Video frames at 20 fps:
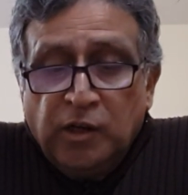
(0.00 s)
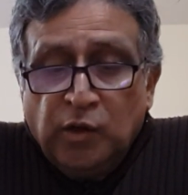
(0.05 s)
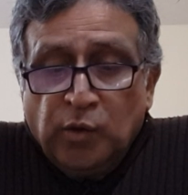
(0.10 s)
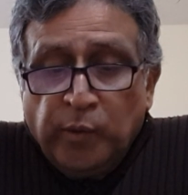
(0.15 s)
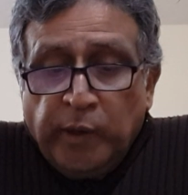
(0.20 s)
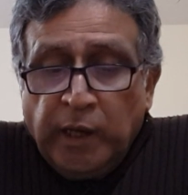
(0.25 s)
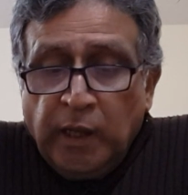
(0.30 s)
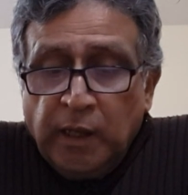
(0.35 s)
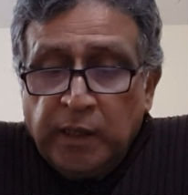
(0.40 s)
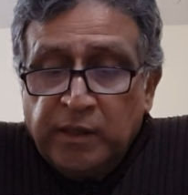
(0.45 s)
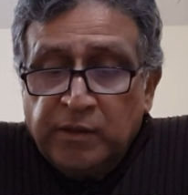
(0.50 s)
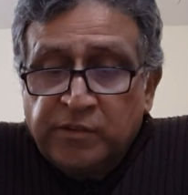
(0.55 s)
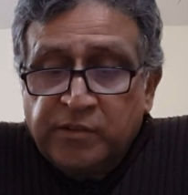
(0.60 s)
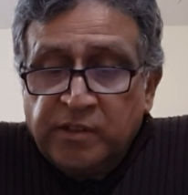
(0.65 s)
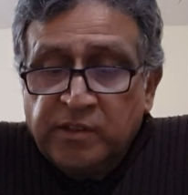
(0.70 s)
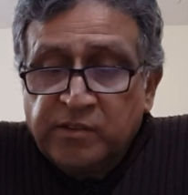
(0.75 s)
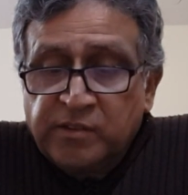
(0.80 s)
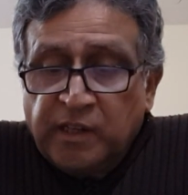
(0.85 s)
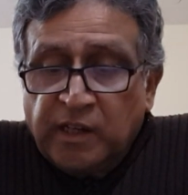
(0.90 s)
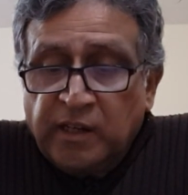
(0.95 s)
Noel
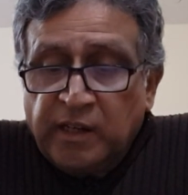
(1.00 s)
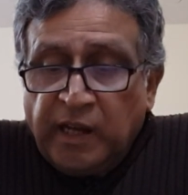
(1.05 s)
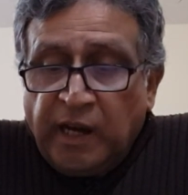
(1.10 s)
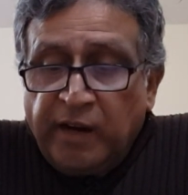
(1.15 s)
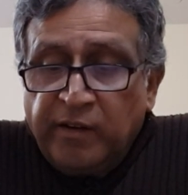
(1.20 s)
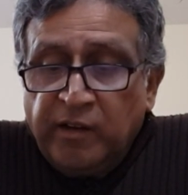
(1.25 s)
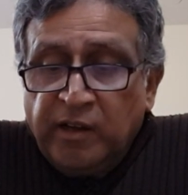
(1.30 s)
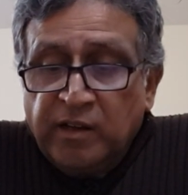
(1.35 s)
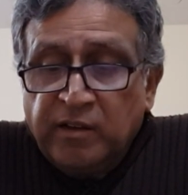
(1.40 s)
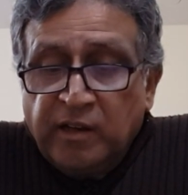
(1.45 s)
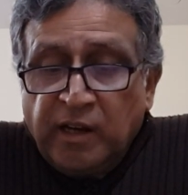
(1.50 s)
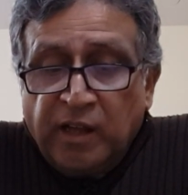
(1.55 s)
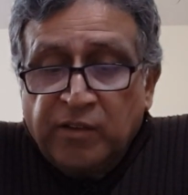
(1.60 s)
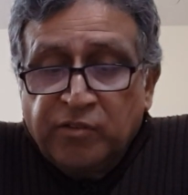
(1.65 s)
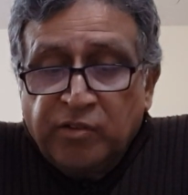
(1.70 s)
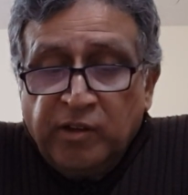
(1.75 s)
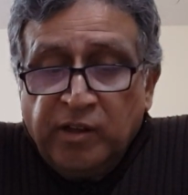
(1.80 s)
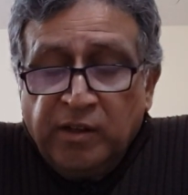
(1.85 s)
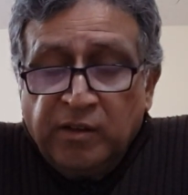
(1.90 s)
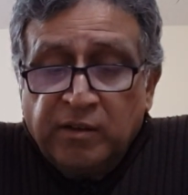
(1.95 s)
insists that Larry and
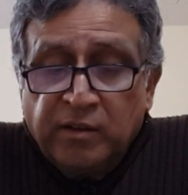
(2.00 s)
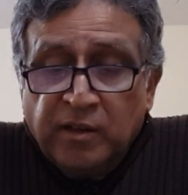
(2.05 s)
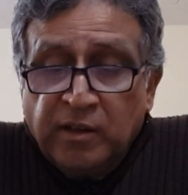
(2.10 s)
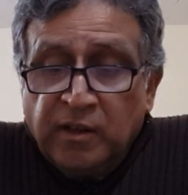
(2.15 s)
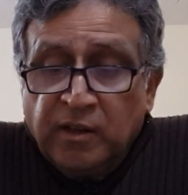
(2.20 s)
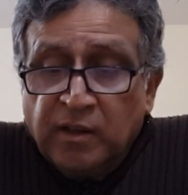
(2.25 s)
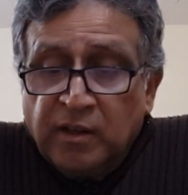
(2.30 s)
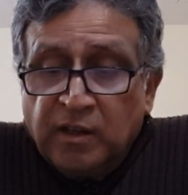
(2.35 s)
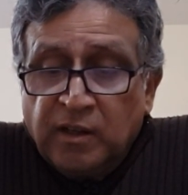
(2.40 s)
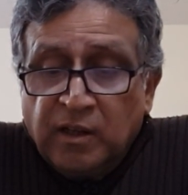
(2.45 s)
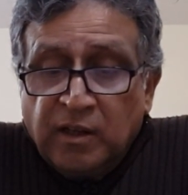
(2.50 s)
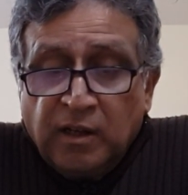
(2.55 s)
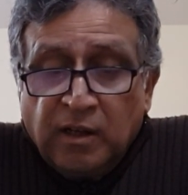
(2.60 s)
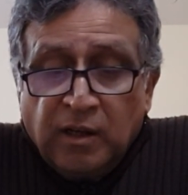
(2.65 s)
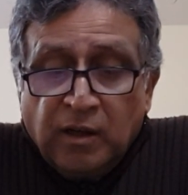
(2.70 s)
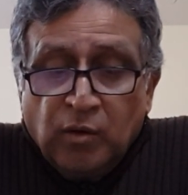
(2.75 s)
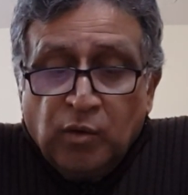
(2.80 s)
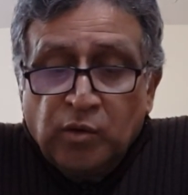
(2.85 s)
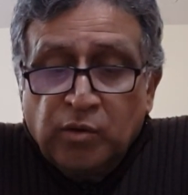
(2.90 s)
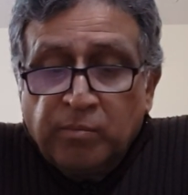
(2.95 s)
Catherine,
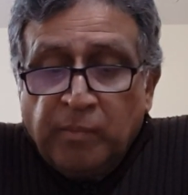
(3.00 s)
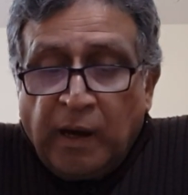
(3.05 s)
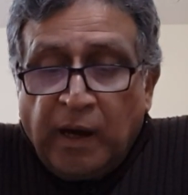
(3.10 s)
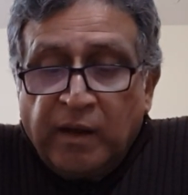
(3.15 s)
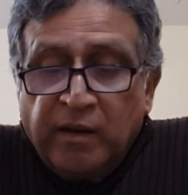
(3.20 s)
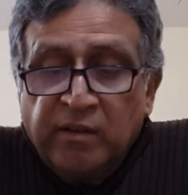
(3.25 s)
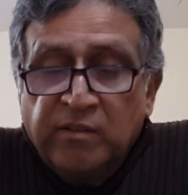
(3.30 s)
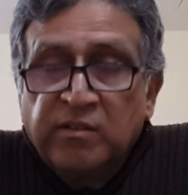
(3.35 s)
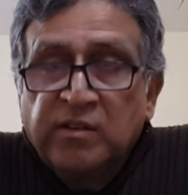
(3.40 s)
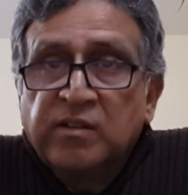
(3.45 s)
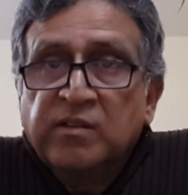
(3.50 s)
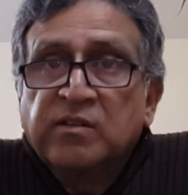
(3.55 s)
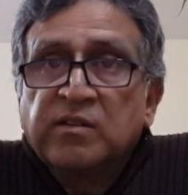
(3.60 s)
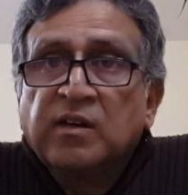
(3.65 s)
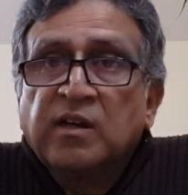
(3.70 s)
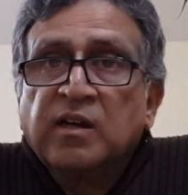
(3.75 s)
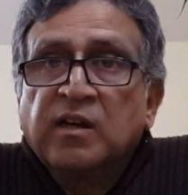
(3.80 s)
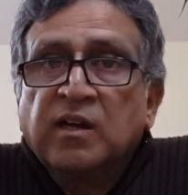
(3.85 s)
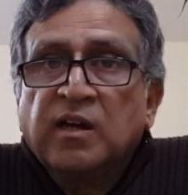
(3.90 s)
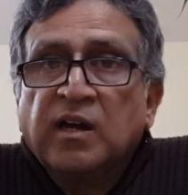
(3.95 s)
whose marriage
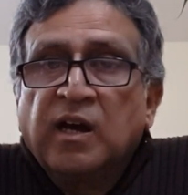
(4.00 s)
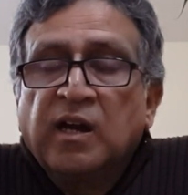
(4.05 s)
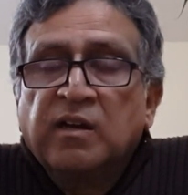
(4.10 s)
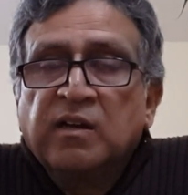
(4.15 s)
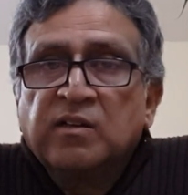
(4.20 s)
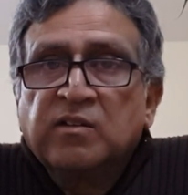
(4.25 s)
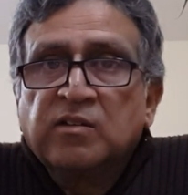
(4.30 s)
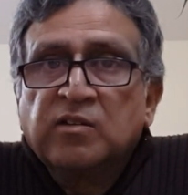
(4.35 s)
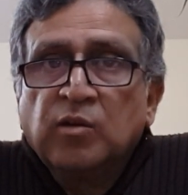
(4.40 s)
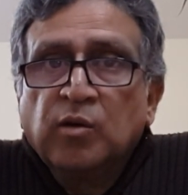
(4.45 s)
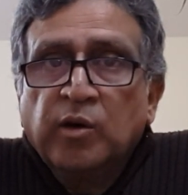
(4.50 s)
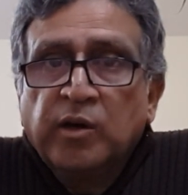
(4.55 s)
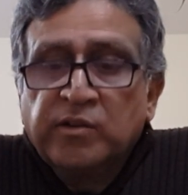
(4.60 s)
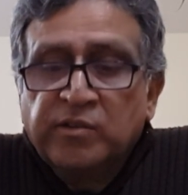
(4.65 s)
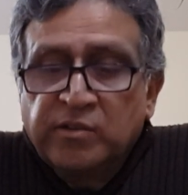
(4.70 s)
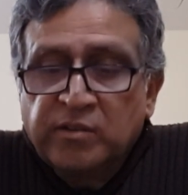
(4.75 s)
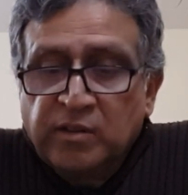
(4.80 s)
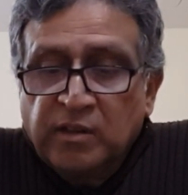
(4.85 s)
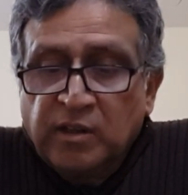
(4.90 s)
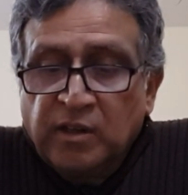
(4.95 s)
is at its
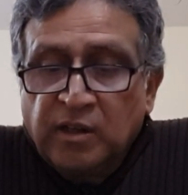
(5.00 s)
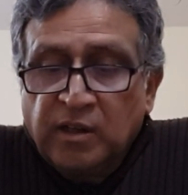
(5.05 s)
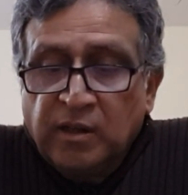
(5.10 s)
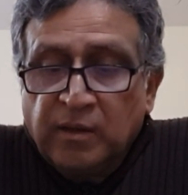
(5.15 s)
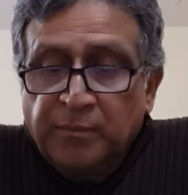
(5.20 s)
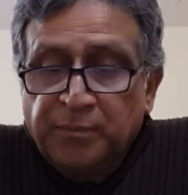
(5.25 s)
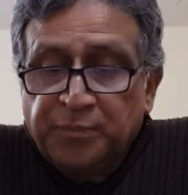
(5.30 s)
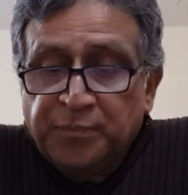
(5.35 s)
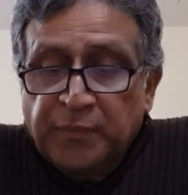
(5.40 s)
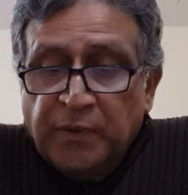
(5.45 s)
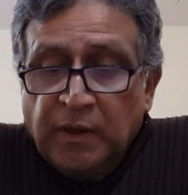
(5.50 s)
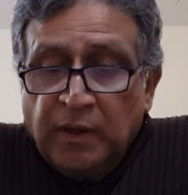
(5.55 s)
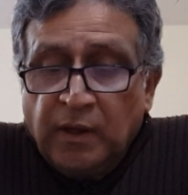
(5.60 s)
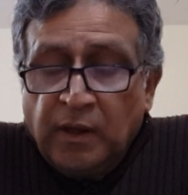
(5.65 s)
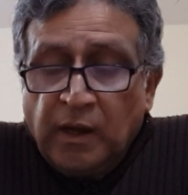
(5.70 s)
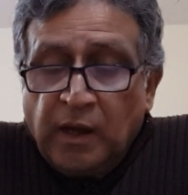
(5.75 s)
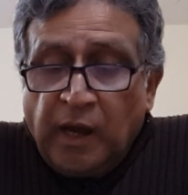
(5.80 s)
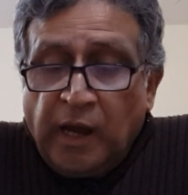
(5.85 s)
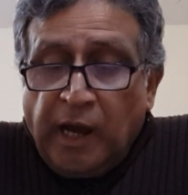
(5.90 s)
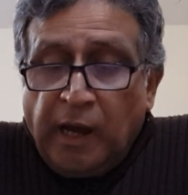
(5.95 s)
lowest
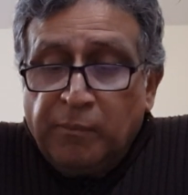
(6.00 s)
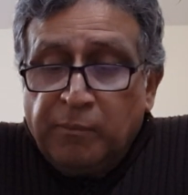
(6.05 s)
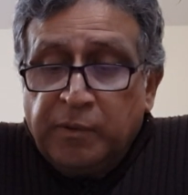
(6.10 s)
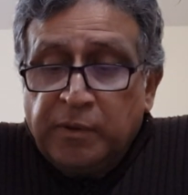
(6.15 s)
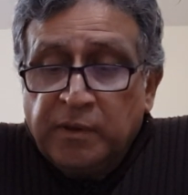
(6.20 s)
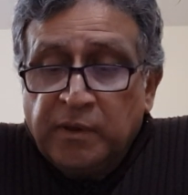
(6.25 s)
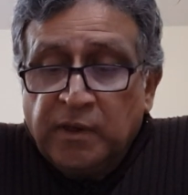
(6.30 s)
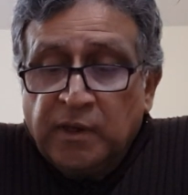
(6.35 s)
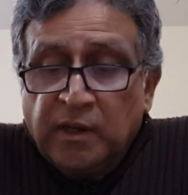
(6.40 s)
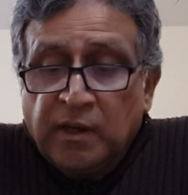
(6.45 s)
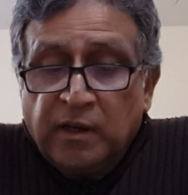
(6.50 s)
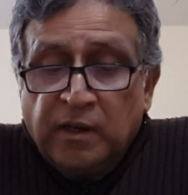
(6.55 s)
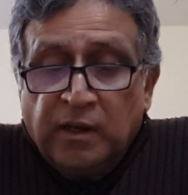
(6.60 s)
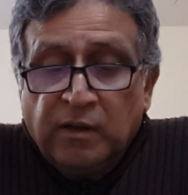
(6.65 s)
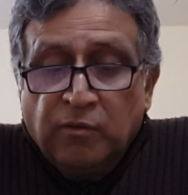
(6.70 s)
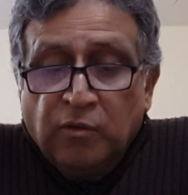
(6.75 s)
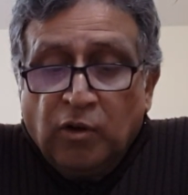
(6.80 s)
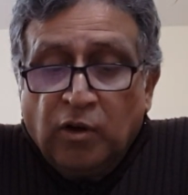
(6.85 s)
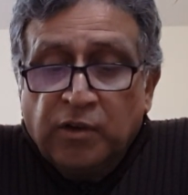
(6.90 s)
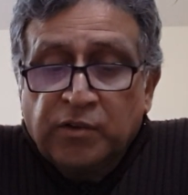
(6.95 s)
ebb,
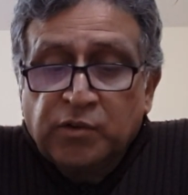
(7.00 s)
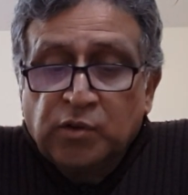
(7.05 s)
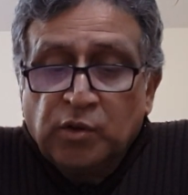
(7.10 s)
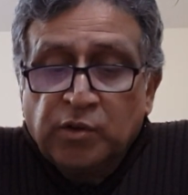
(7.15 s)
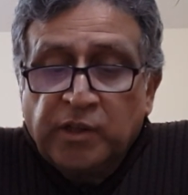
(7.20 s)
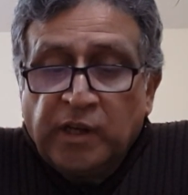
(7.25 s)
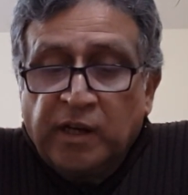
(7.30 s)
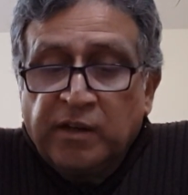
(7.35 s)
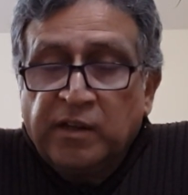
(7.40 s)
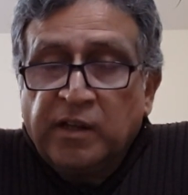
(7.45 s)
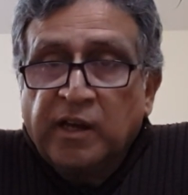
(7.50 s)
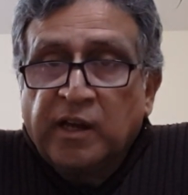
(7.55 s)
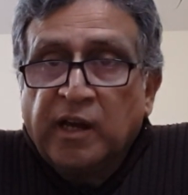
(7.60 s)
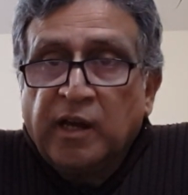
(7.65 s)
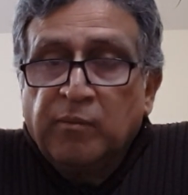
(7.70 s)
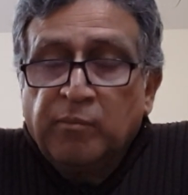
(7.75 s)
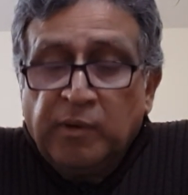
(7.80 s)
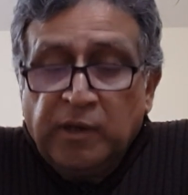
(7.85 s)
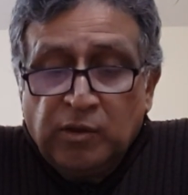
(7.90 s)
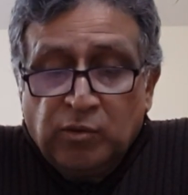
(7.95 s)
divorce so that they
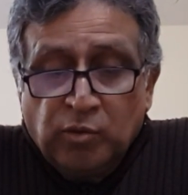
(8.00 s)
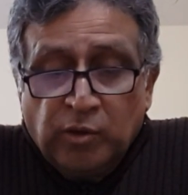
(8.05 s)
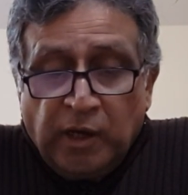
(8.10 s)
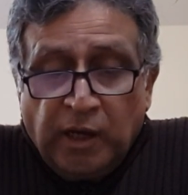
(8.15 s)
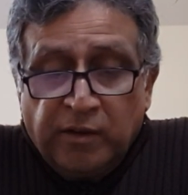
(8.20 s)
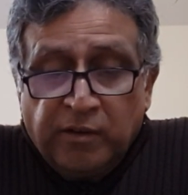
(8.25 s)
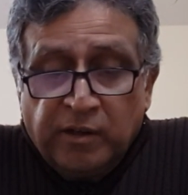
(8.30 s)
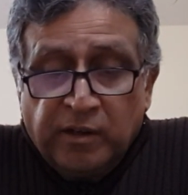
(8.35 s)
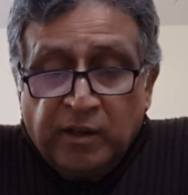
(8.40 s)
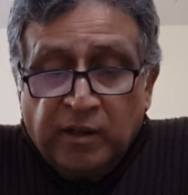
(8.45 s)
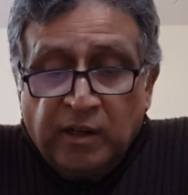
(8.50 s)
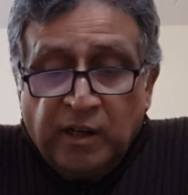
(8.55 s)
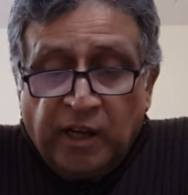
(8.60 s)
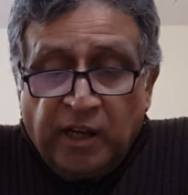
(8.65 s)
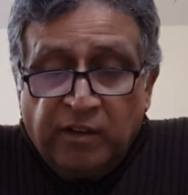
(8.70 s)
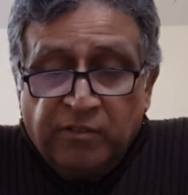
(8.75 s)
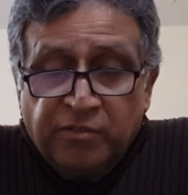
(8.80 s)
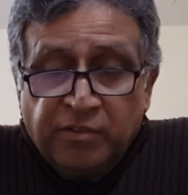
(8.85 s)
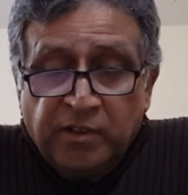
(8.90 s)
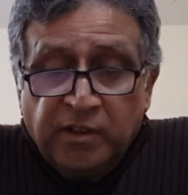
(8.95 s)
can be together in
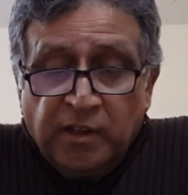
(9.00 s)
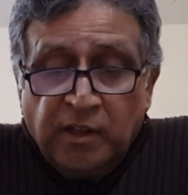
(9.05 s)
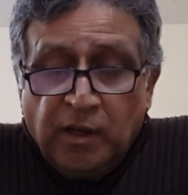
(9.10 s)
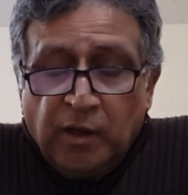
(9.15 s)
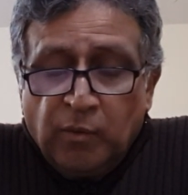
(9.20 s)
life.